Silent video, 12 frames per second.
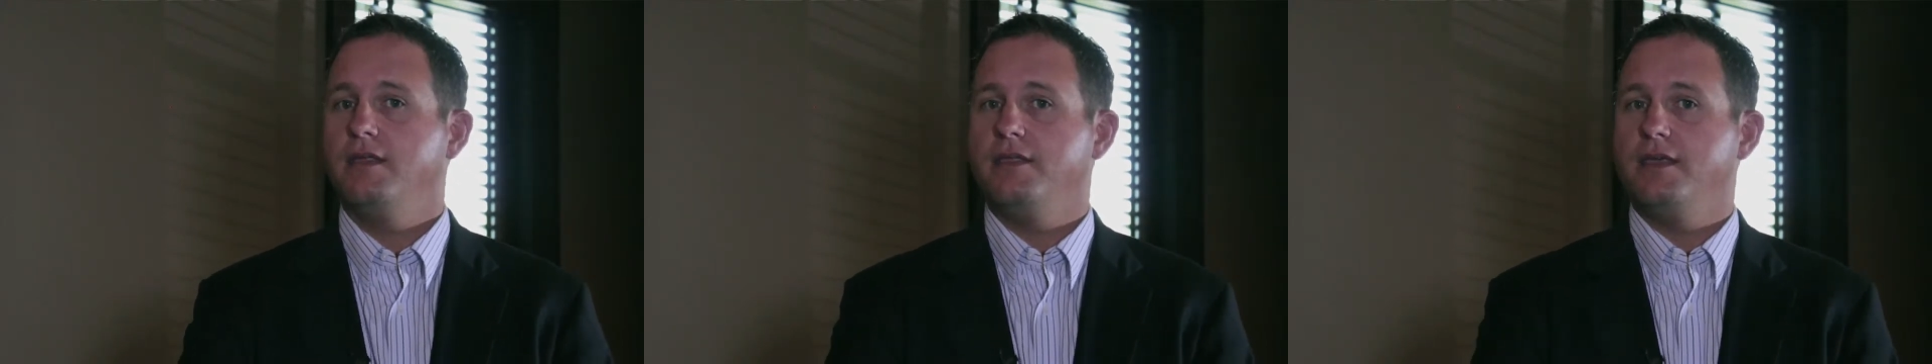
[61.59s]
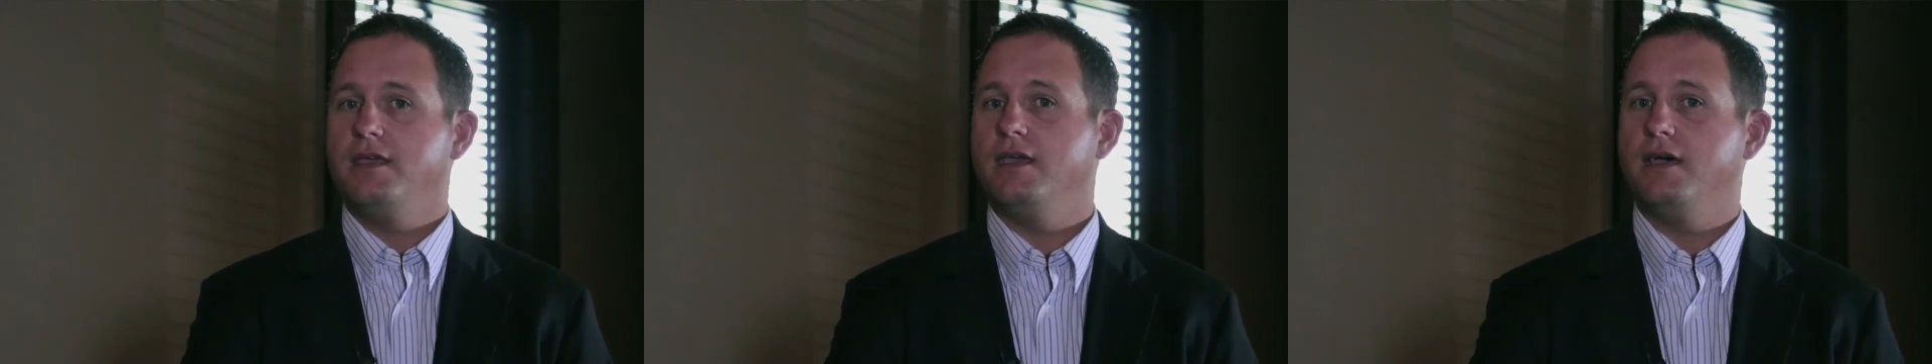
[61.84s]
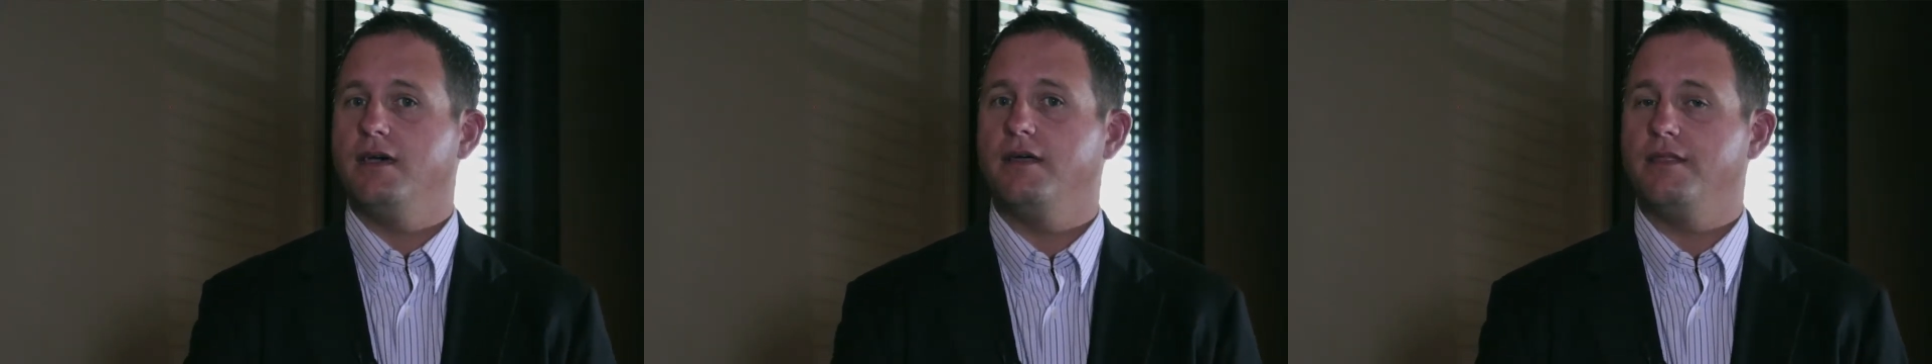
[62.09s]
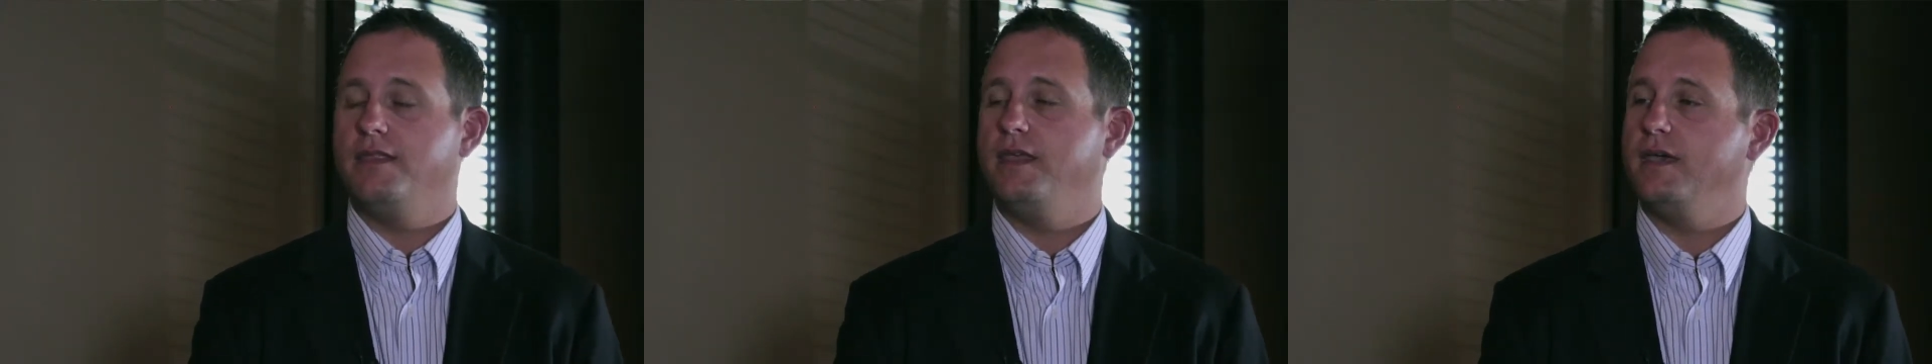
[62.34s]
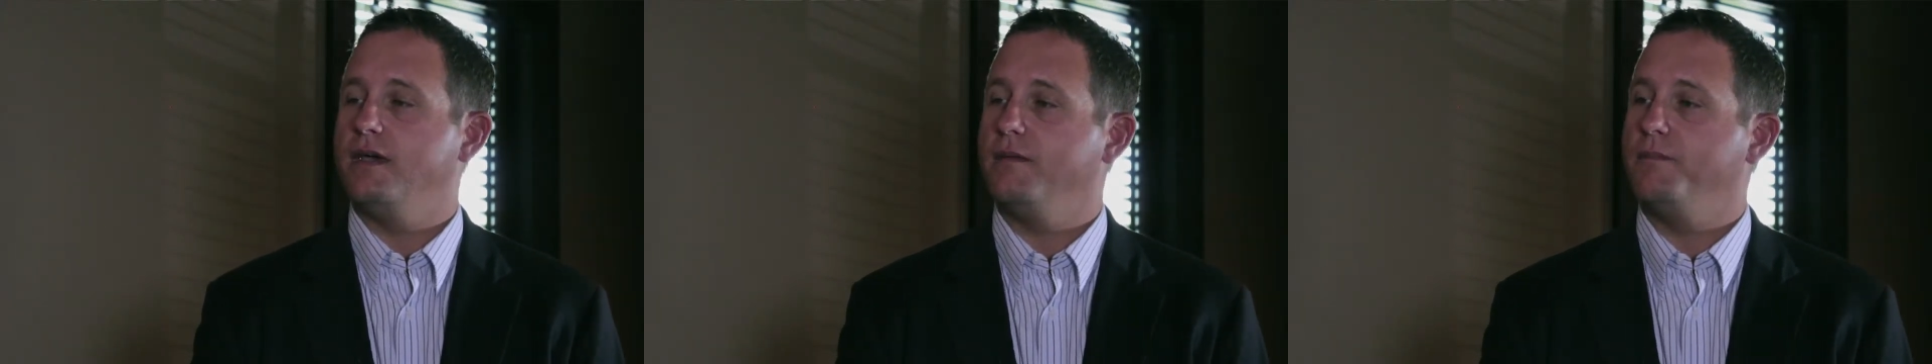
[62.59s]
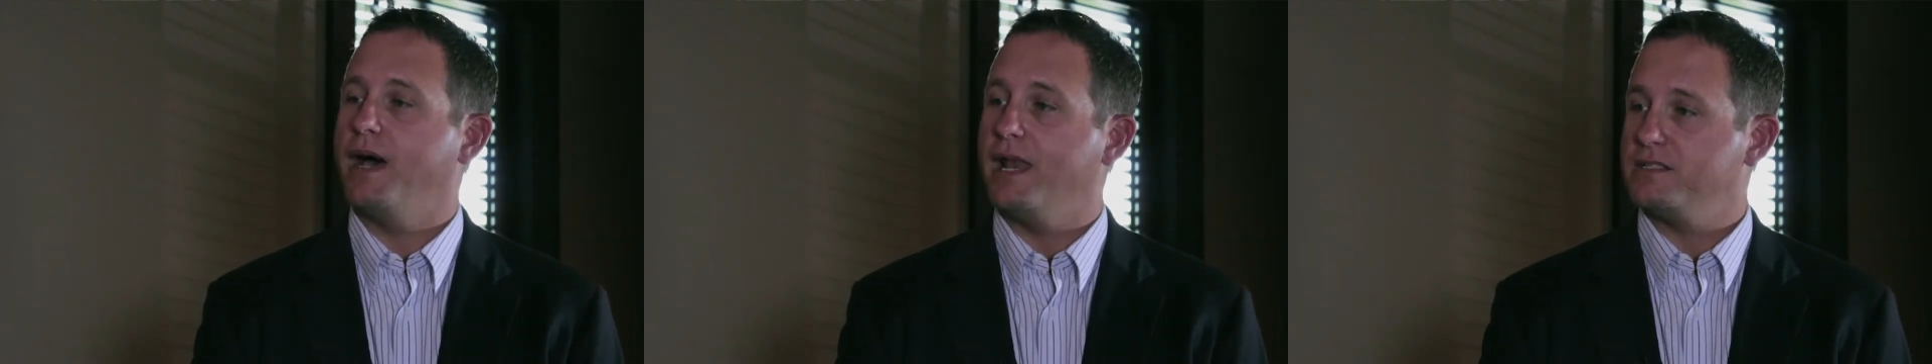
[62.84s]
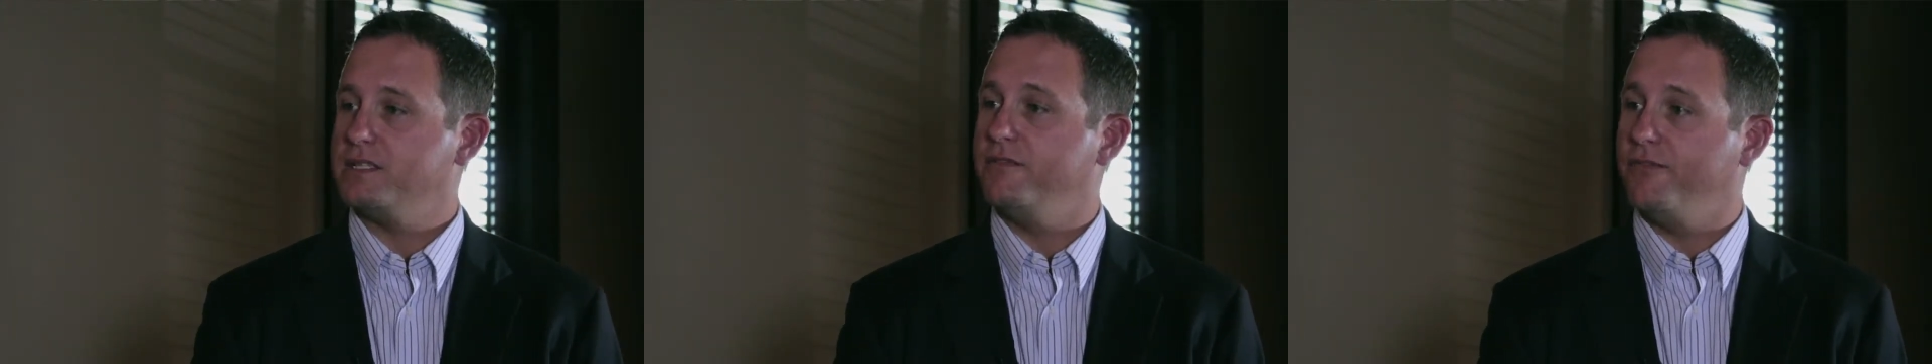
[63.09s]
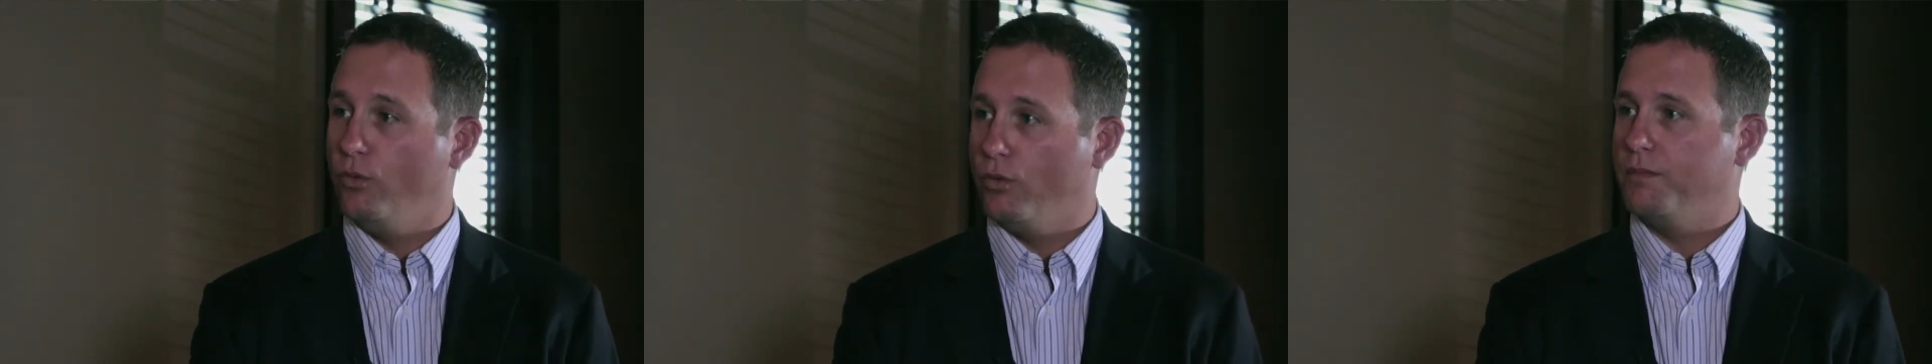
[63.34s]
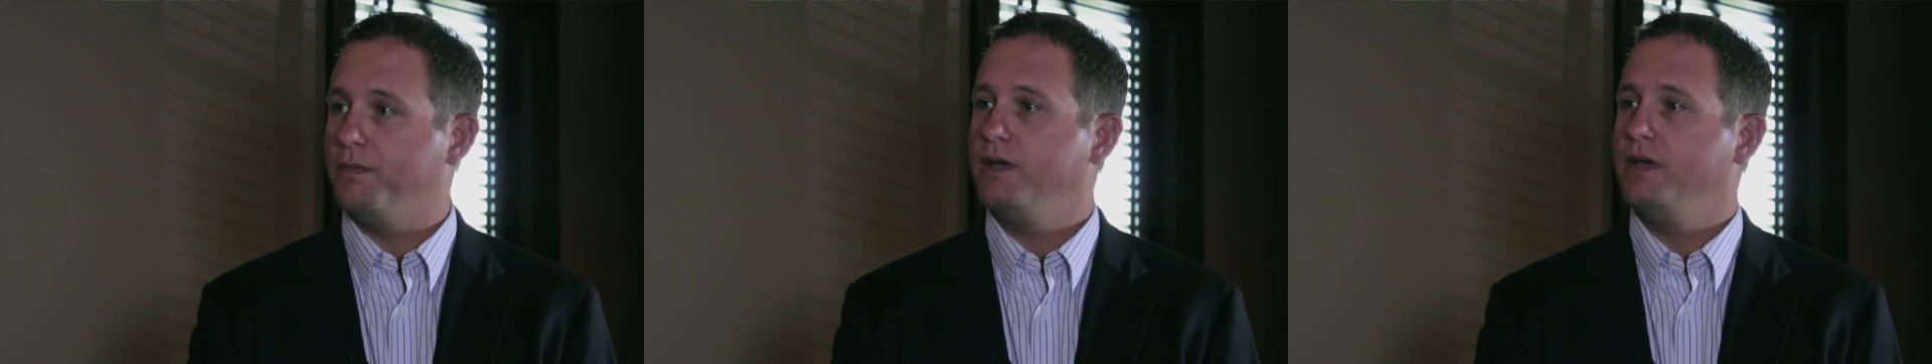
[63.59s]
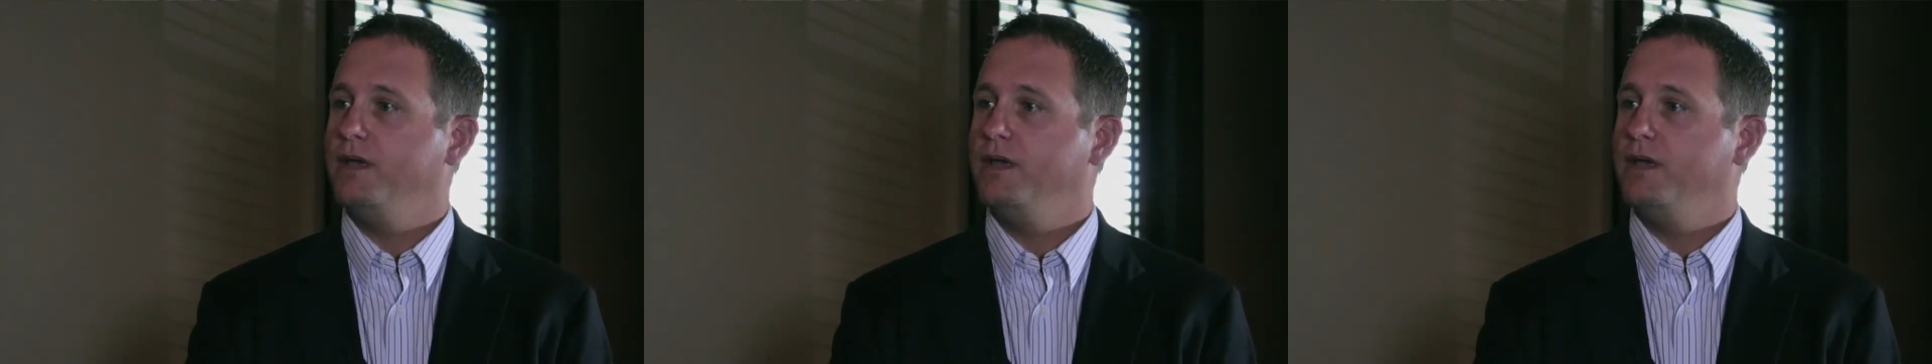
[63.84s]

the policy form